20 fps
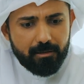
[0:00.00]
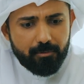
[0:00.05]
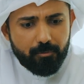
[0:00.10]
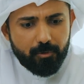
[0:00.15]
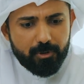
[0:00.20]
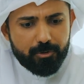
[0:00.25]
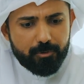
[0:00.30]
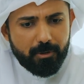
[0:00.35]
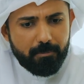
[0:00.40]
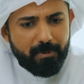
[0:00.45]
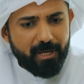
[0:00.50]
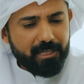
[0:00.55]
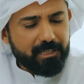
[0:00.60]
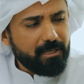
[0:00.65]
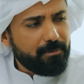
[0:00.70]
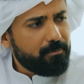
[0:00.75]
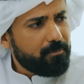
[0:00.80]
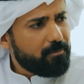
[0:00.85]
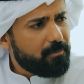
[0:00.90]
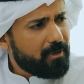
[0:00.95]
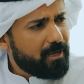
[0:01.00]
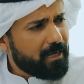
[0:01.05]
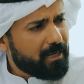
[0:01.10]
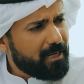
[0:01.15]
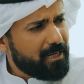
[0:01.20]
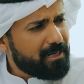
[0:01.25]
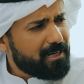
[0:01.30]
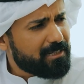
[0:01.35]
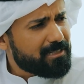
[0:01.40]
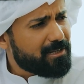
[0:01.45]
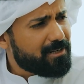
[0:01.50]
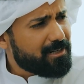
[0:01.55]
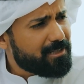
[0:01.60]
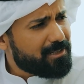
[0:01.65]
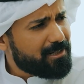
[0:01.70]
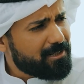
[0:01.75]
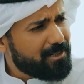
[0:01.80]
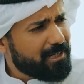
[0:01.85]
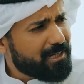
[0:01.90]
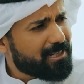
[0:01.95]
which will make them again as a
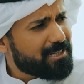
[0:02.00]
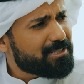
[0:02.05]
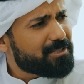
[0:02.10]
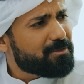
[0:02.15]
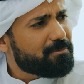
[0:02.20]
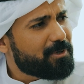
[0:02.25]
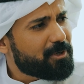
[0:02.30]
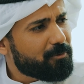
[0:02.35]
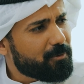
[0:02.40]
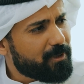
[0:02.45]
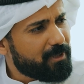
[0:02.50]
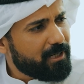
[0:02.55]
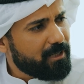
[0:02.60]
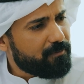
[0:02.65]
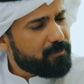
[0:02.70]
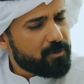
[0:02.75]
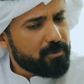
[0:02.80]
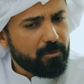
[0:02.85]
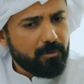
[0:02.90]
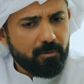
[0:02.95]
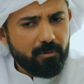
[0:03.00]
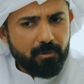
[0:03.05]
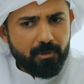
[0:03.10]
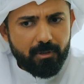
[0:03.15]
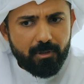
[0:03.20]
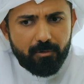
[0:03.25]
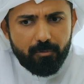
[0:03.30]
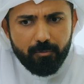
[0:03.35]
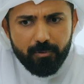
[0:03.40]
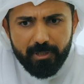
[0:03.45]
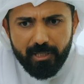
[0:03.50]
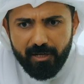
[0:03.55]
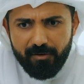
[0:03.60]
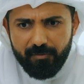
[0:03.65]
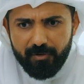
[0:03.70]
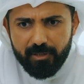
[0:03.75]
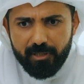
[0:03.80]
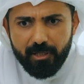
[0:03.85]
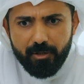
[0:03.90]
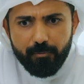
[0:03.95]
returning customer with Reef. So with
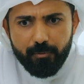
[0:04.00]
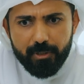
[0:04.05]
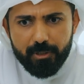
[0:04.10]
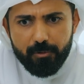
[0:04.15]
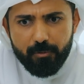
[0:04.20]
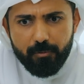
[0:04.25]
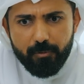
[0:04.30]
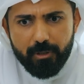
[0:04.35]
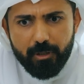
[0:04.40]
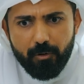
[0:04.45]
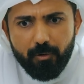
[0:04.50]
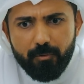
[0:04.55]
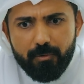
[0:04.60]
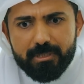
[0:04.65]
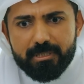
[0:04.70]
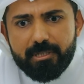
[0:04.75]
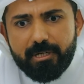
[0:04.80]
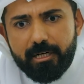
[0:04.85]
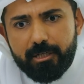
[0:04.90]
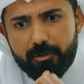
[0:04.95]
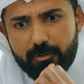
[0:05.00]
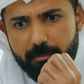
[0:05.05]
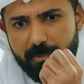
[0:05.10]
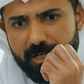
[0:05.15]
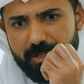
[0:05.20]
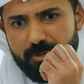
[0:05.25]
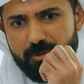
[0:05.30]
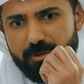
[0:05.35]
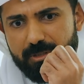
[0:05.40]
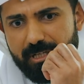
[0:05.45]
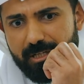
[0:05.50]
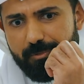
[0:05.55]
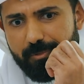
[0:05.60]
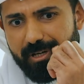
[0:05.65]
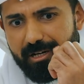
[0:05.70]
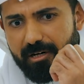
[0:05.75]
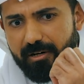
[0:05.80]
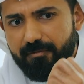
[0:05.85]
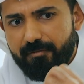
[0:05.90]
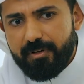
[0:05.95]
everything we do, we always try to make sure that
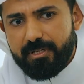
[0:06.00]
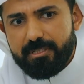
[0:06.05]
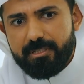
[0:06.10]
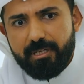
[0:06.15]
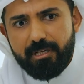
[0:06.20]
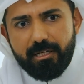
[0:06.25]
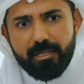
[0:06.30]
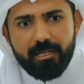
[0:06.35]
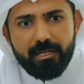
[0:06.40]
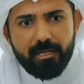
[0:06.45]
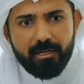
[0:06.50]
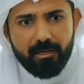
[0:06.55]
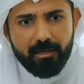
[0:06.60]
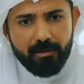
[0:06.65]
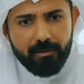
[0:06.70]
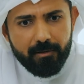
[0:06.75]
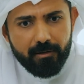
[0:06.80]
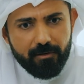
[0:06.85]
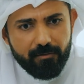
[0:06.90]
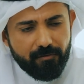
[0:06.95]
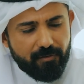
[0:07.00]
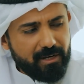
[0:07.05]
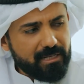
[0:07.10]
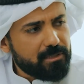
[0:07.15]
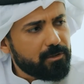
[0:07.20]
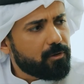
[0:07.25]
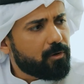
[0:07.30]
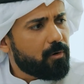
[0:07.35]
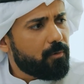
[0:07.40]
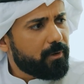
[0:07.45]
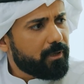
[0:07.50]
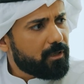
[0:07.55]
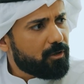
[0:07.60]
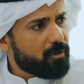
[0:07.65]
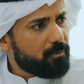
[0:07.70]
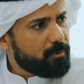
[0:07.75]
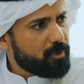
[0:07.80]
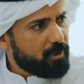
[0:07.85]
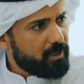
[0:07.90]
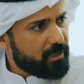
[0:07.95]
we are investing in fast growing
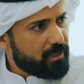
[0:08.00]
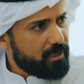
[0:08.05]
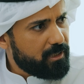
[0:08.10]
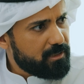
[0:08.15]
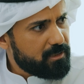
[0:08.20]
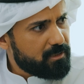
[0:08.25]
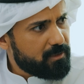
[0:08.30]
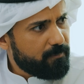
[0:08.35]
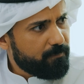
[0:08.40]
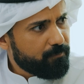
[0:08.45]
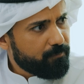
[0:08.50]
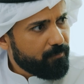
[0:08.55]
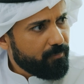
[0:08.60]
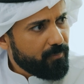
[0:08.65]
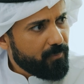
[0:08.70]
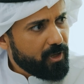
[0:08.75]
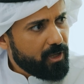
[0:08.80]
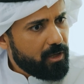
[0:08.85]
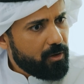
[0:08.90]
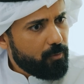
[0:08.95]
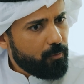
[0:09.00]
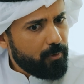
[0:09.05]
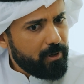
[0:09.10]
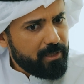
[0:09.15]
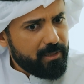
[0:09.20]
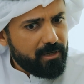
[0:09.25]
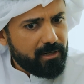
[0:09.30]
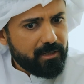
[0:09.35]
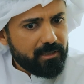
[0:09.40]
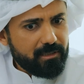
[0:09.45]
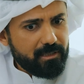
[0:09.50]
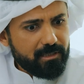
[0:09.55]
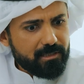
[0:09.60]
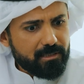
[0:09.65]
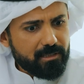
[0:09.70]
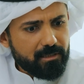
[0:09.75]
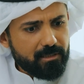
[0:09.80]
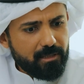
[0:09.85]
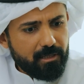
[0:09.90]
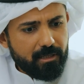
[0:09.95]
communities, whether it
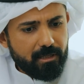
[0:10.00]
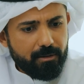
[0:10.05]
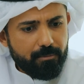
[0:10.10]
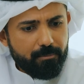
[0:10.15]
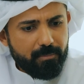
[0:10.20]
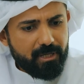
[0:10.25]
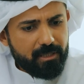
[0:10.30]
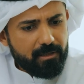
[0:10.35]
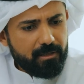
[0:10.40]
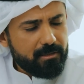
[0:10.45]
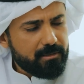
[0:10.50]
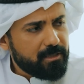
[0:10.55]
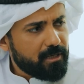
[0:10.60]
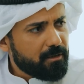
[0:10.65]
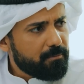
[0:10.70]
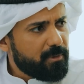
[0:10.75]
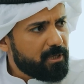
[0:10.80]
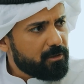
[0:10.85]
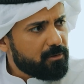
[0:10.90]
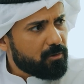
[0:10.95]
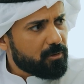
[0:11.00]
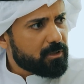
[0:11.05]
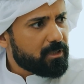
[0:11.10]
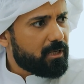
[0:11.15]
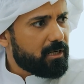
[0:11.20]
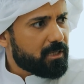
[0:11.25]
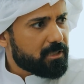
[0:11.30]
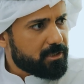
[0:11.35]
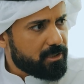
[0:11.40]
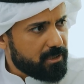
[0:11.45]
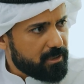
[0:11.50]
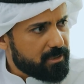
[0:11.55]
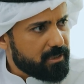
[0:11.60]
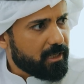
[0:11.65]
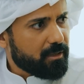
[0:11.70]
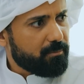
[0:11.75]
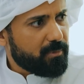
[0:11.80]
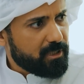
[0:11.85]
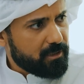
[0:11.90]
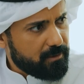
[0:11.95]
is in the middle segment or the luxury
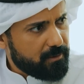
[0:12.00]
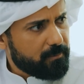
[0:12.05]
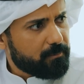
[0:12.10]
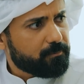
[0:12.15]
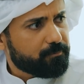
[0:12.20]
segment.